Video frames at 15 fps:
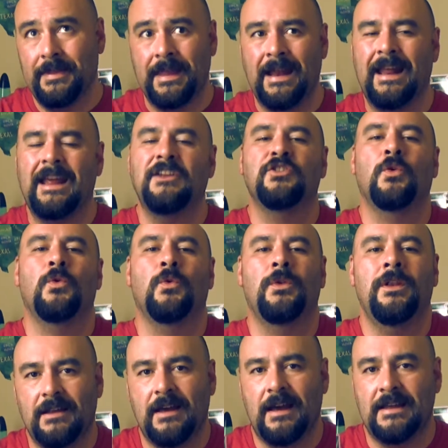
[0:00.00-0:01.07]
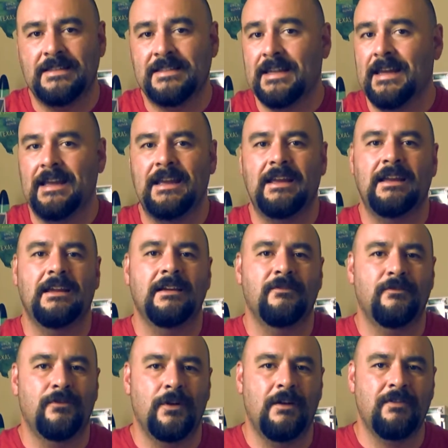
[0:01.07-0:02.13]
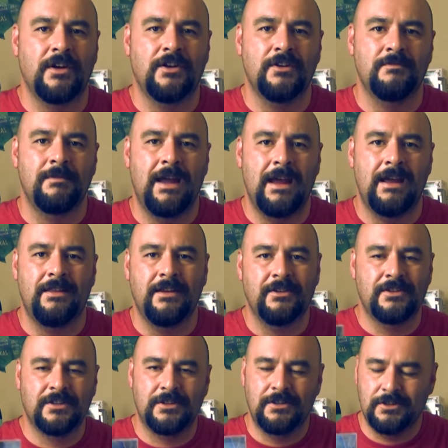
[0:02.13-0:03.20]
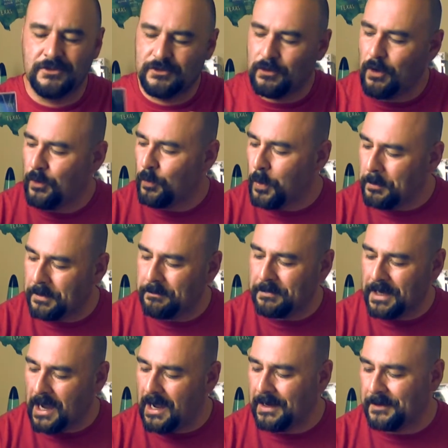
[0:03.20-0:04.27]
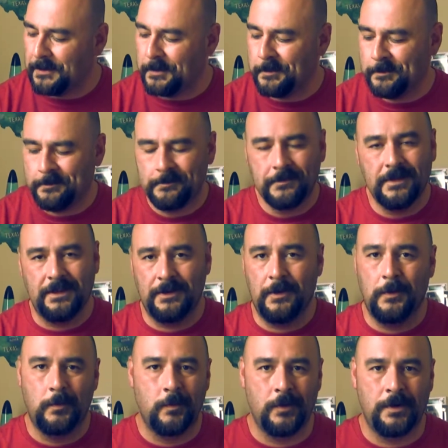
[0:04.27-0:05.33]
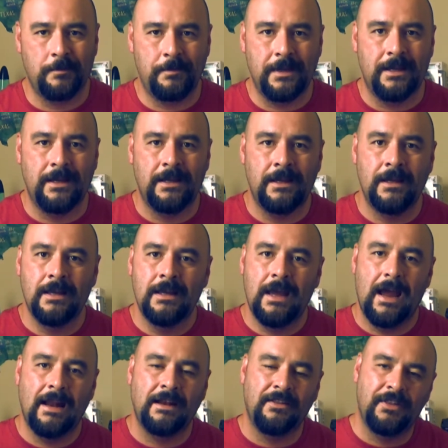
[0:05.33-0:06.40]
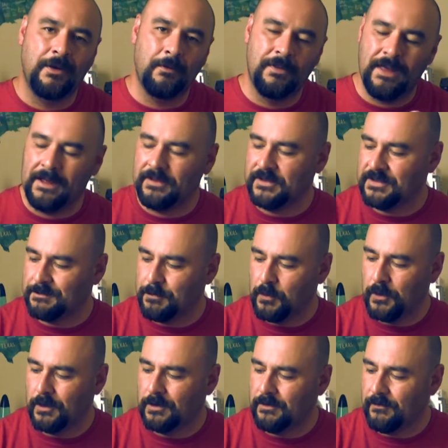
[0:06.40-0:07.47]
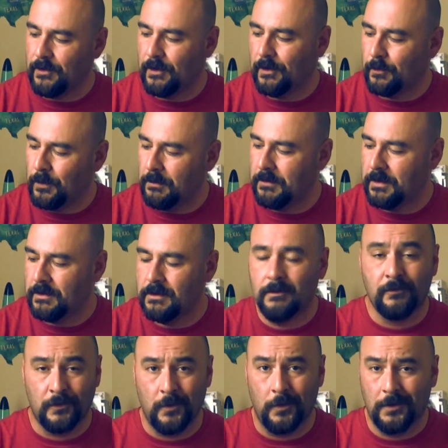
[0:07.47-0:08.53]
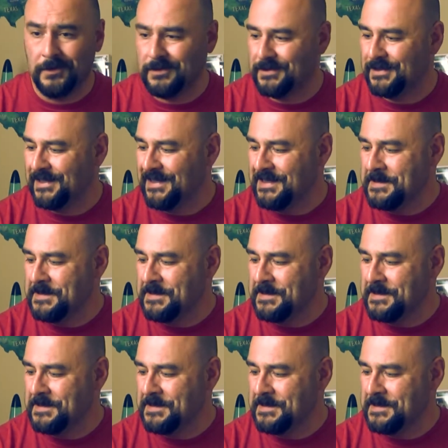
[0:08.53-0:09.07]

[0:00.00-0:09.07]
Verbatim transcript: That age old uh, saying for every good man, there's a, a strong woman behind him. You know, wouldn't be anything without the support of our women, of course.